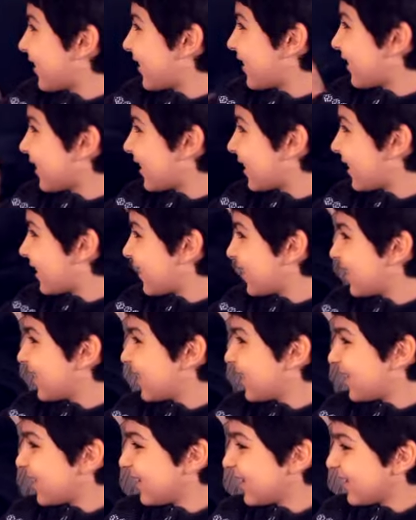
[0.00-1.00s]

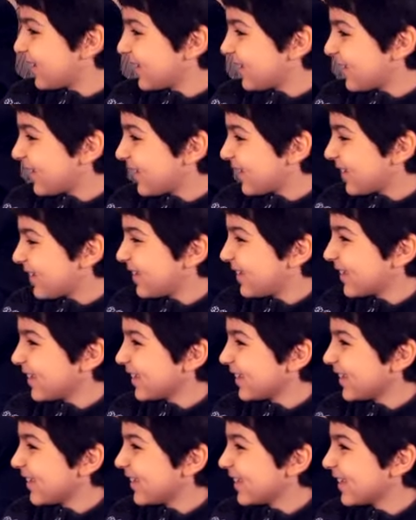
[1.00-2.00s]

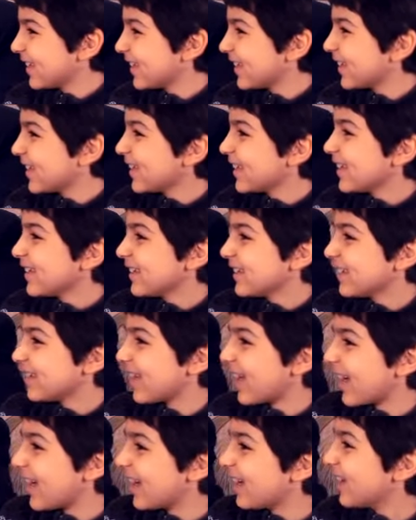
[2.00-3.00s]

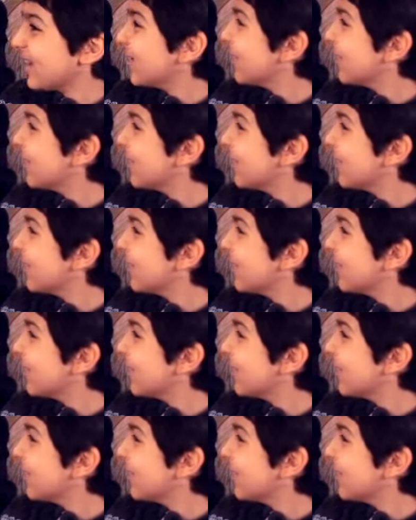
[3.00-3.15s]
This person isn't speaking.